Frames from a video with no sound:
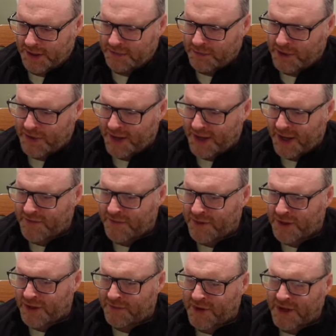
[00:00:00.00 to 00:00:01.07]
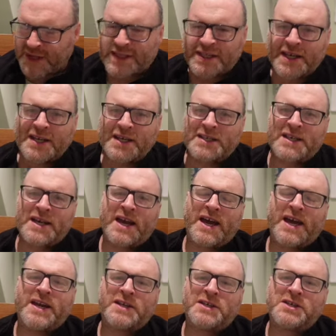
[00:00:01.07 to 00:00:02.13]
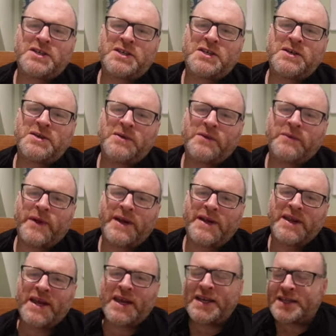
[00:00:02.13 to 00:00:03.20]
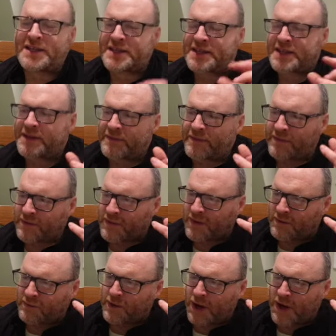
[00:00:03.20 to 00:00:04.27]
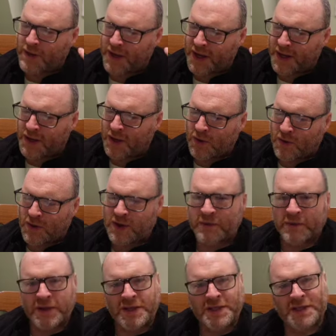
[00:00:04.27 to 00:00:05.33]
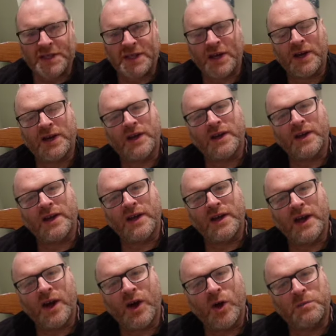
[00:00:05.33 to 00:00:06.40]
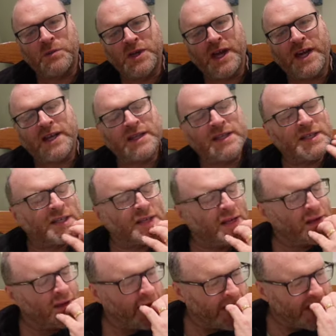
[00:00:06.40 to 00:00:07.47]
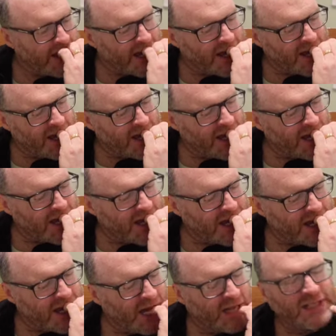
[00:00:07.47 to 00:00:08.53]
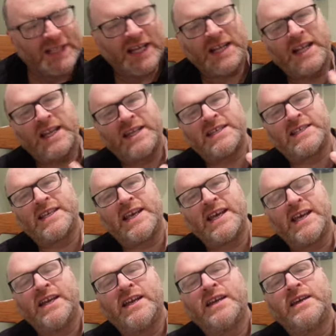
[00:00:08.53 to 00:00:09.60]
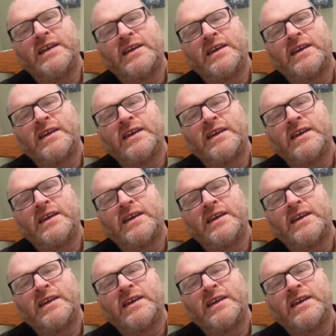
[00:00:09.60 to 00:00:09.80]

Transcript: but they're given a very sinister edge when these rather innocuous objects are suddenly seen